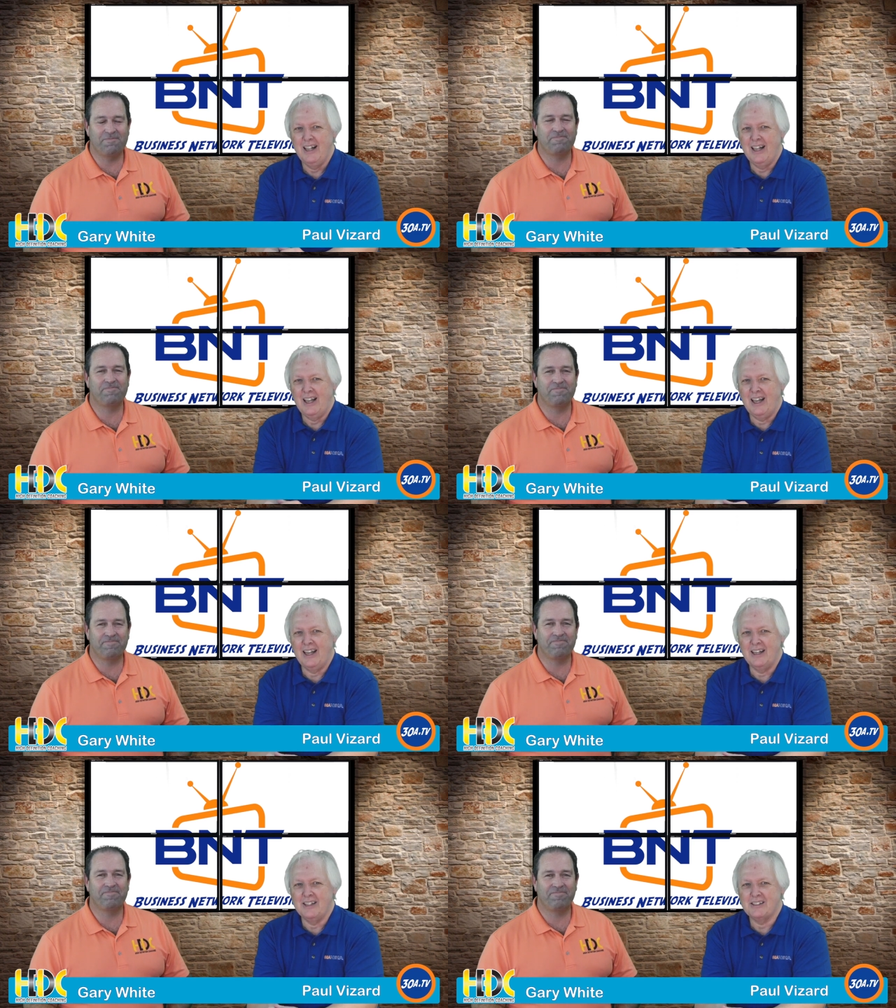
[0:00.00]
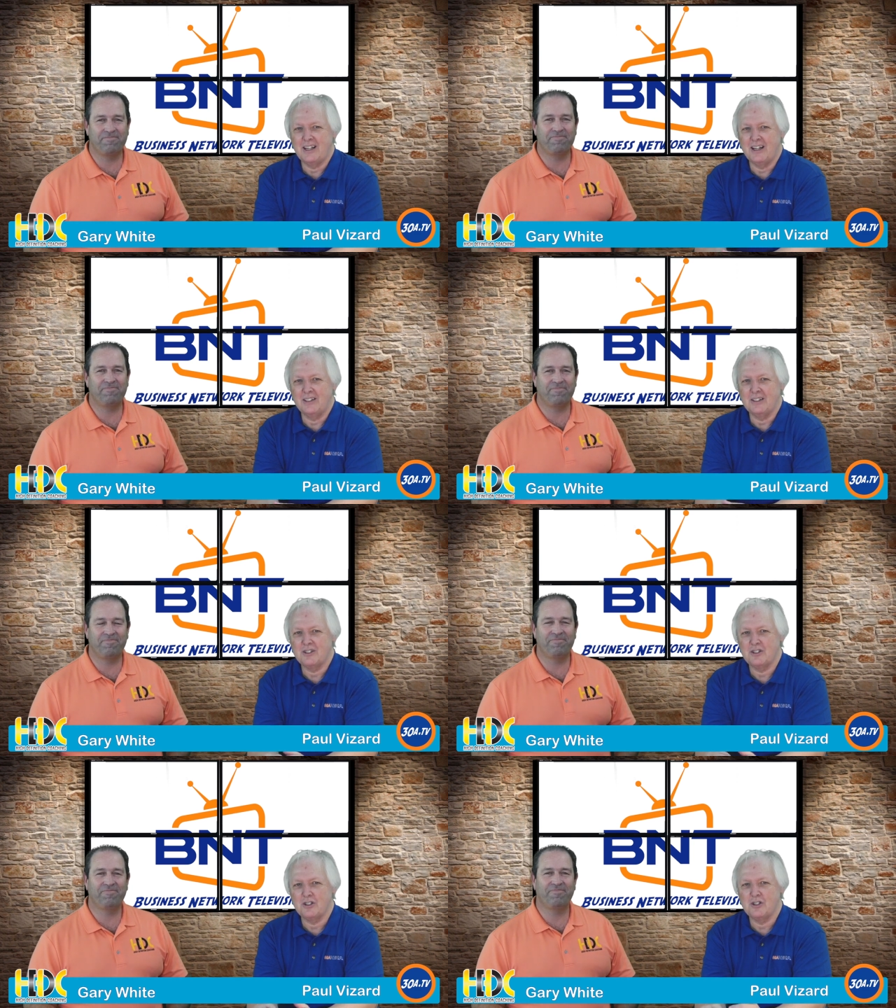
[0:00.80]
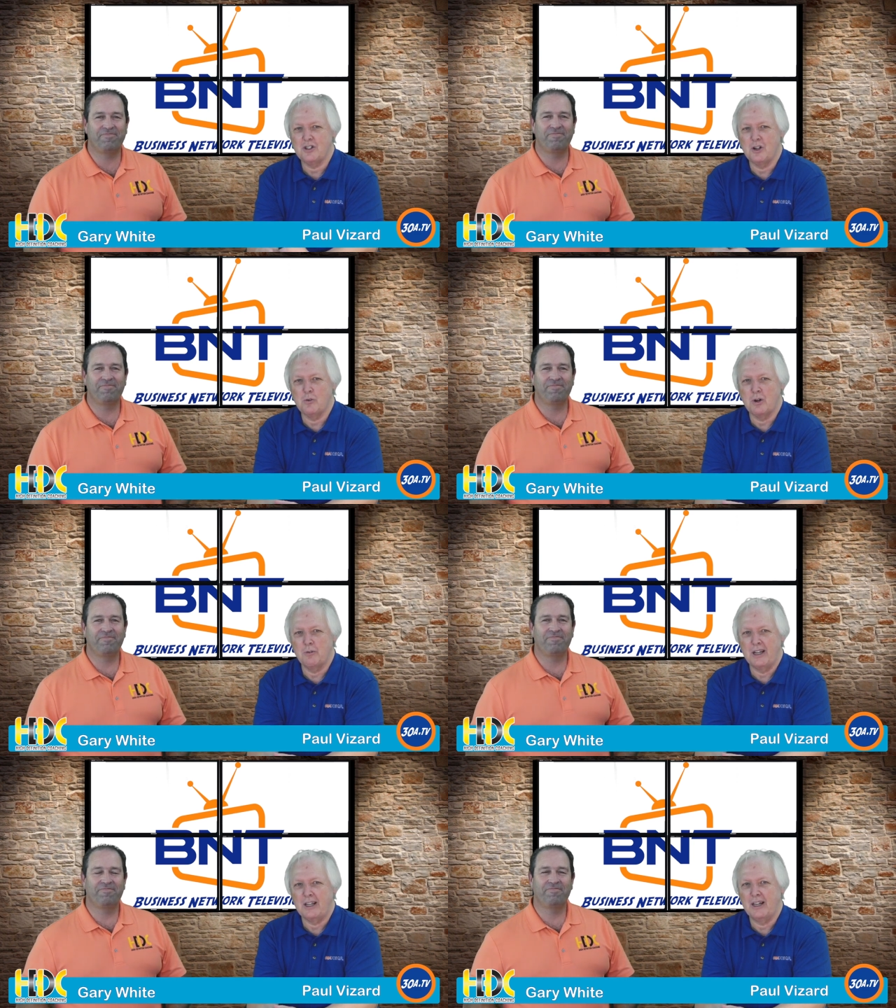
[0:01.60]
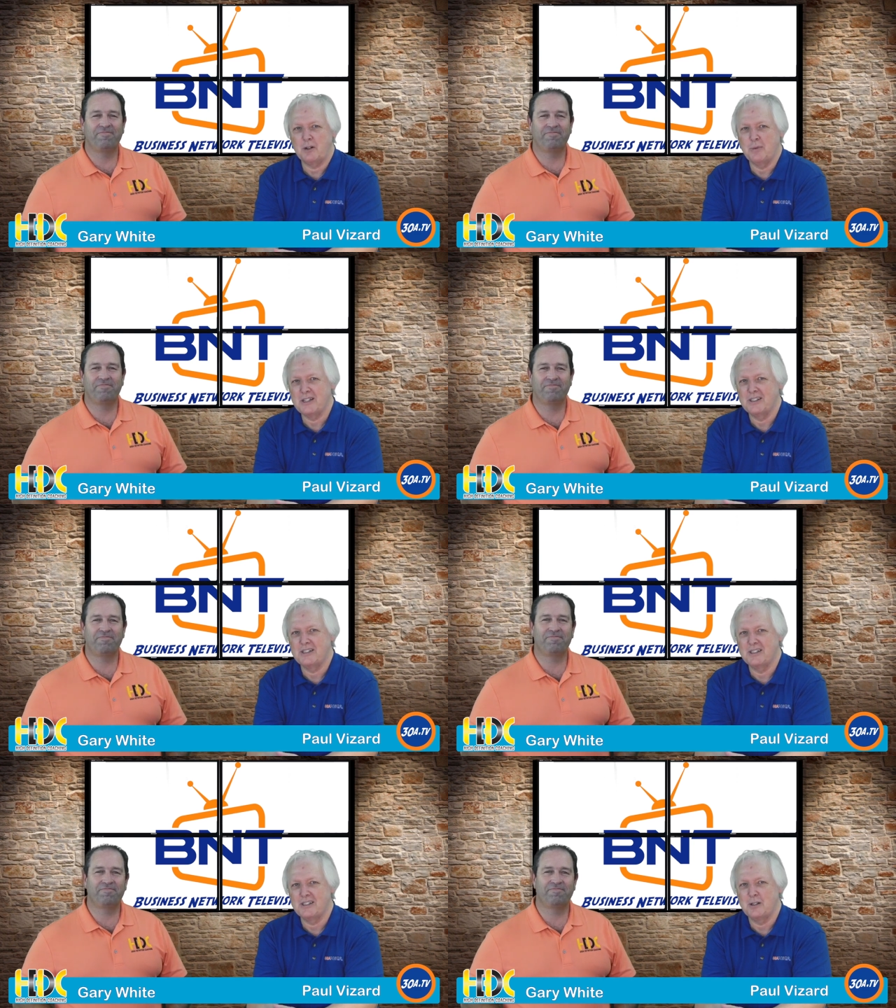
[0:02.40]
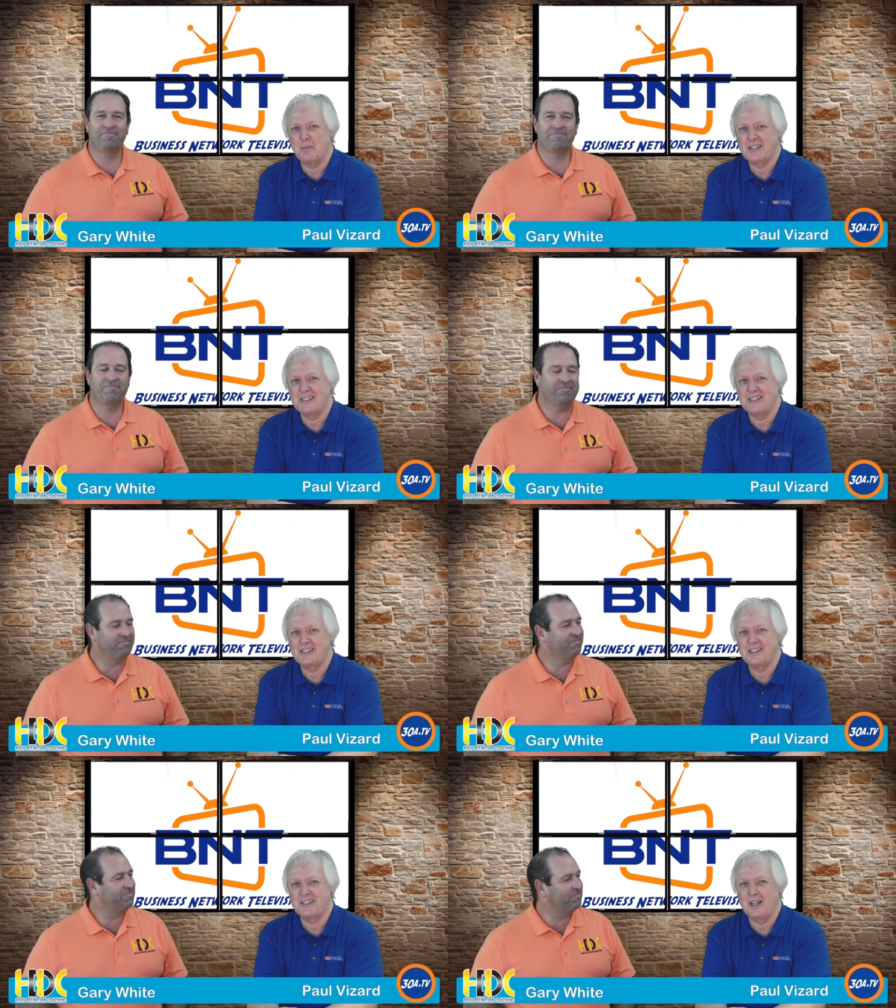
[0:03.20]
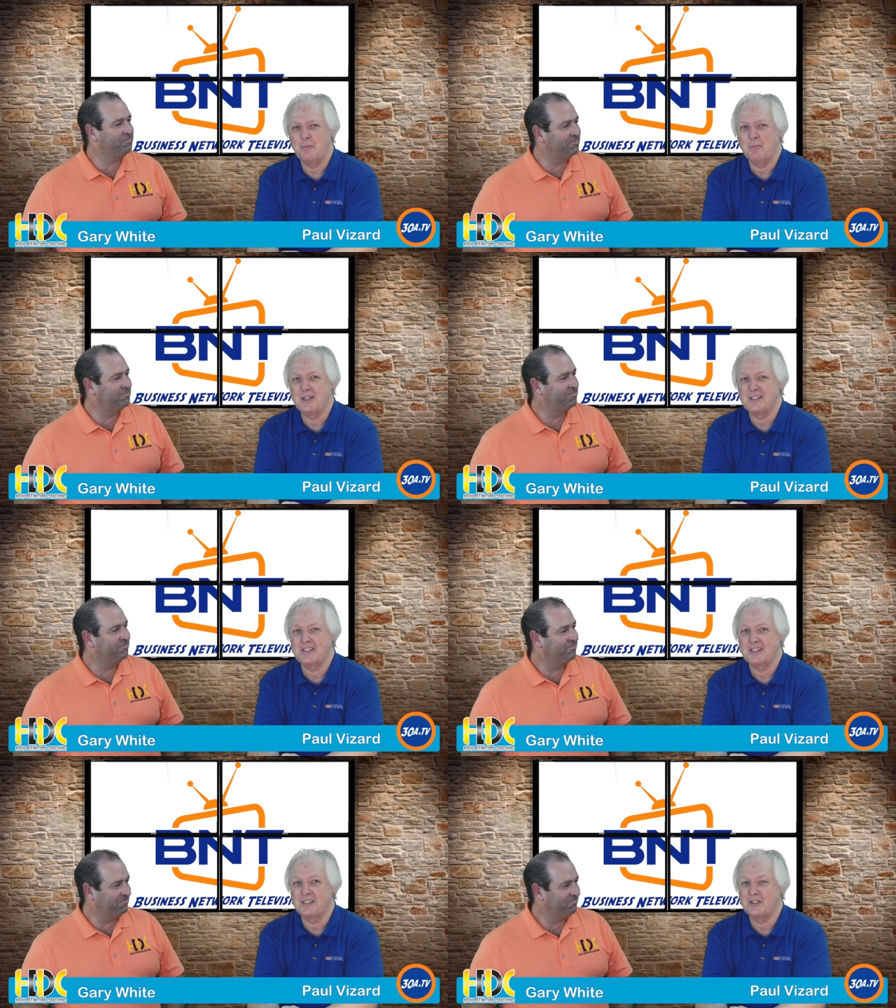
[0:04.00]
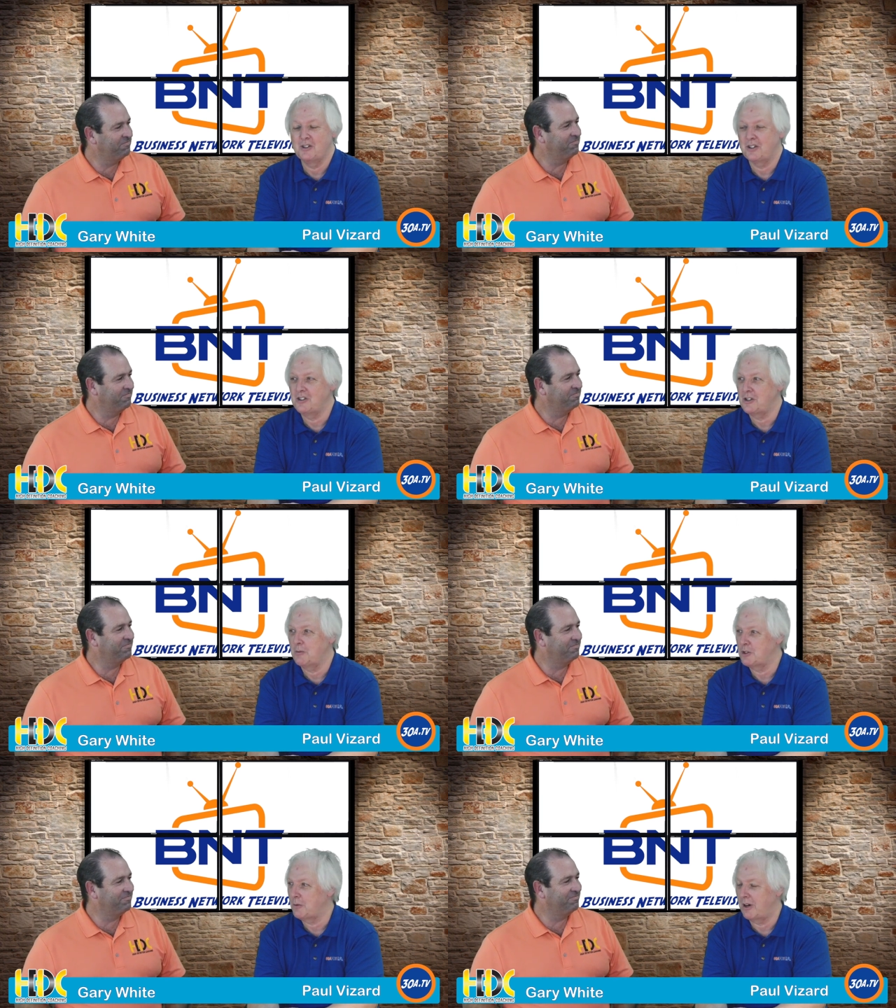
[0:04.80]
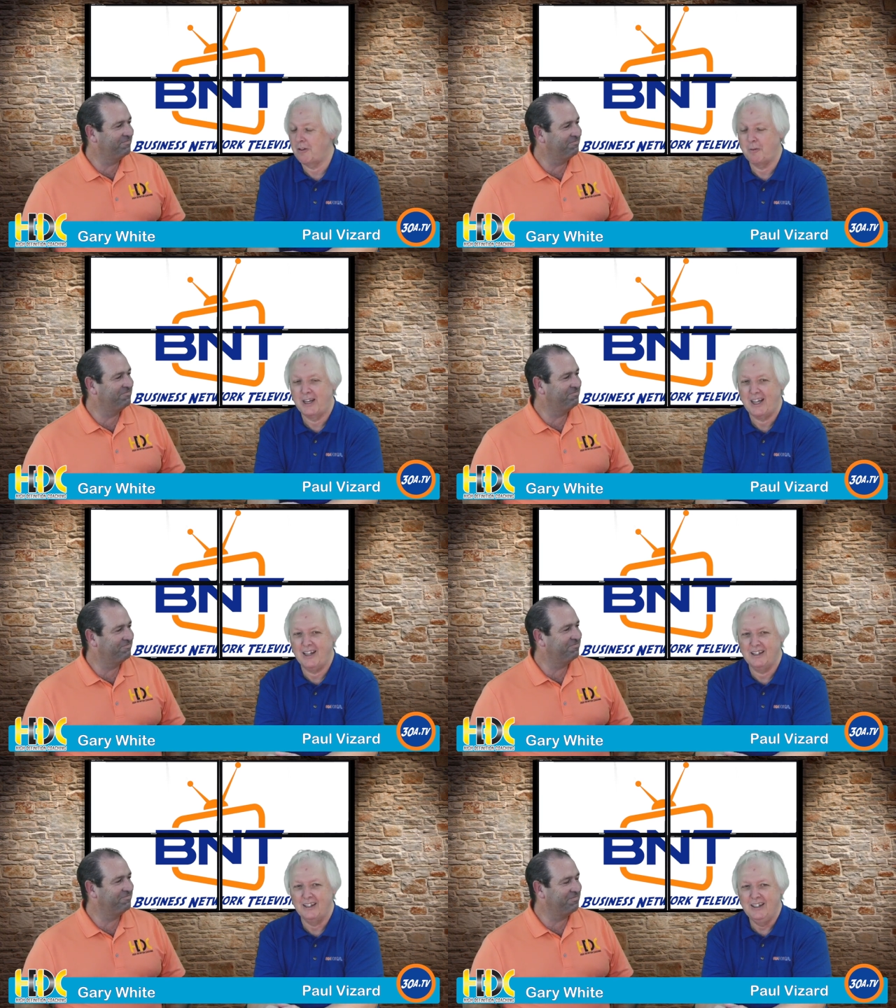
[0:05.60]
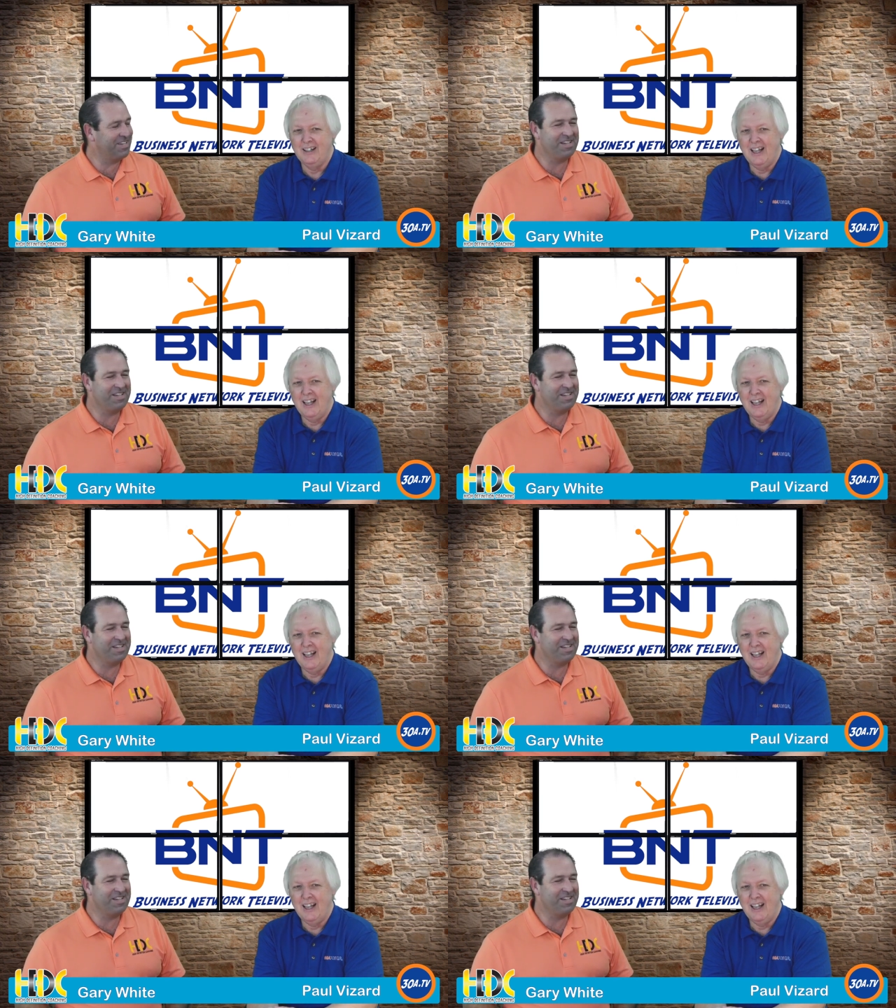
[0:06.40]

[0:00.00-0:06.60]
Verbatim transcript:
Speaker 1: And uh, this is a show where we connect businesses to businesses and businesses to consumers wherever we can. Yeah.